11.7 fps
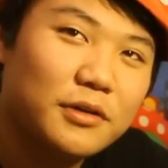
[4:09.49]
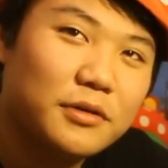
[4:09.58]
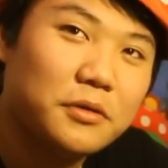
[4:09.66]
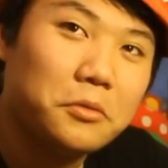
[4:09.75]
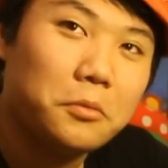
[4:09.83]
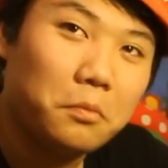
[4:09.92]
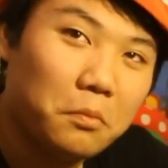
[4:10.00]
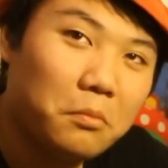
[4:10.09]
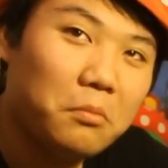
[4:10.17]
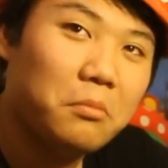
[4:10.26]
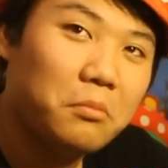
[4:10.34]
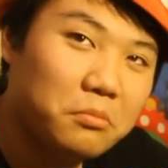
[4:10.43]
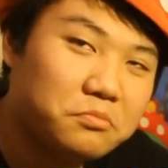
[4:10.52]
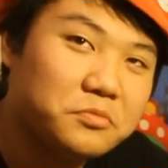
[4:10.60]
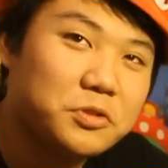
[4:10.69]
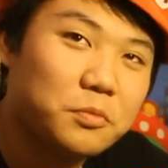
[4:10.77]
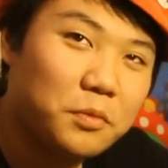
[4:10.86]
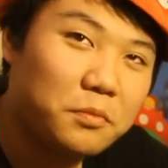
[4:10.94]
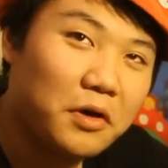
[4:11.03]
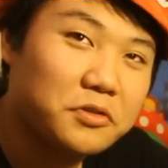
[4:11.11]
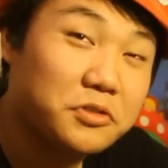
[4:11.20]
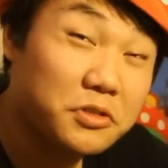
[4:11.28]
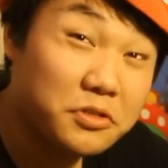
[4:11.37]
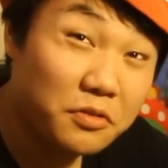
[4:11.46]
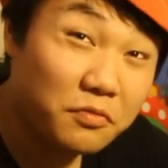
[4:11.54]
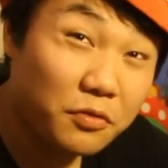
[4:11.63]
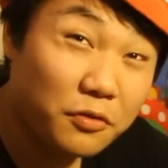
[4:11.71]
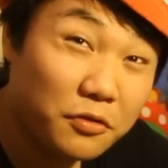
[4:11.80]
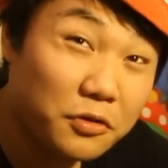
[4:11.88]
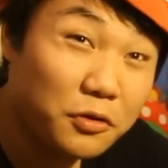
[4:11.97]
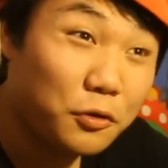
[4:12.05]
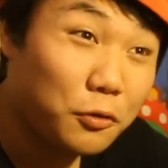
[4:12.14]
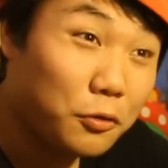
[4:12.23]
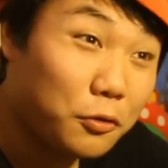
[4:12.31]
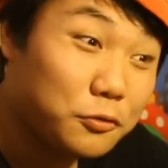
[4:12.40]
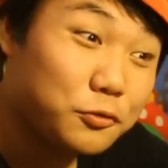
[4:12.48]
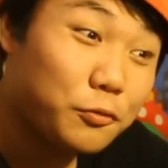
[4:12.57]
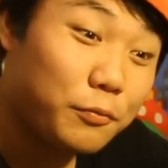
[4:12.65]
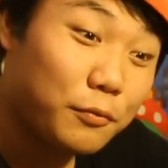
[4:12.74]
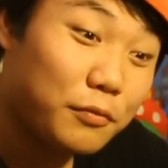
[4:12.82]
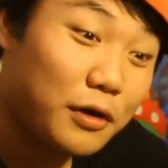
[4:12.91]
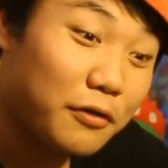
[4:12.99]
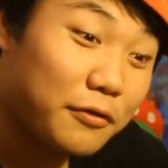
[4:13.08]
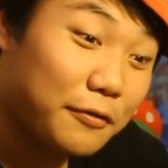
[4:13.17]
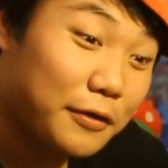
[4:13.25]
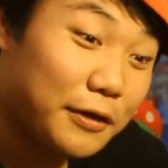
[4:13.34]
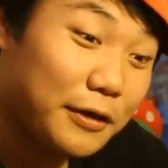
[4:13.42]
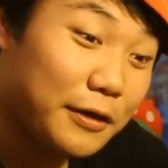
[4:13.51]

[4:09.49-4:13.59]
hmm, Super Mario sixty-four, Super Mario